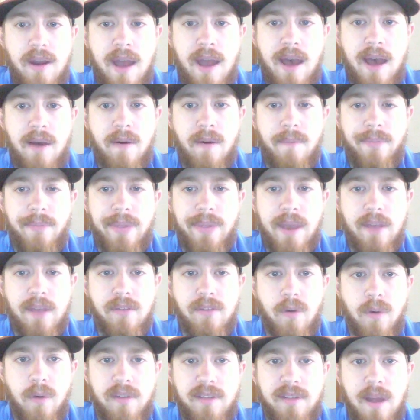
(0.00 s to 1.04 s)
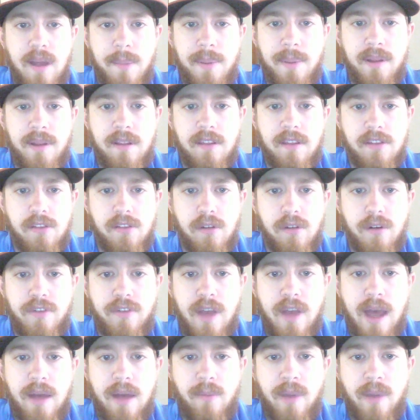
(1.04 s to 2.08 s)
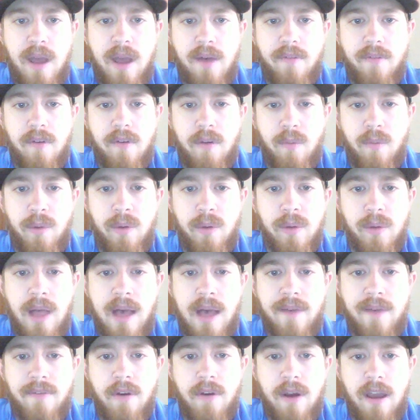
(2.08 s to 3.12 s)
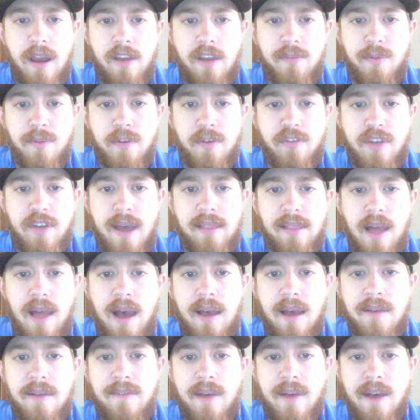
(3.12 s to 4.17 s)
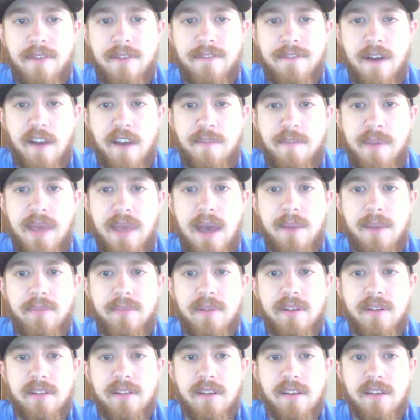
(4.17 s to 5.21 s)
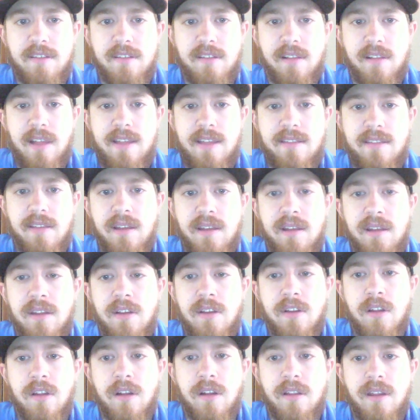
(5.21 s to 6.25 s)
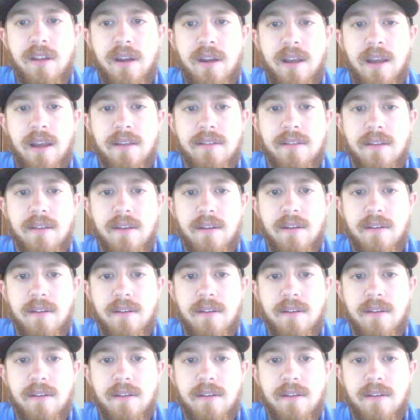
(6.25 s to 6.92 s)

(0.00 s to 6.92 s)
now. As always, stop into the Slurv chat, and we have a, we will have our expert chat live at 5 p.m. to discuss the late slate. Good luck today, guys.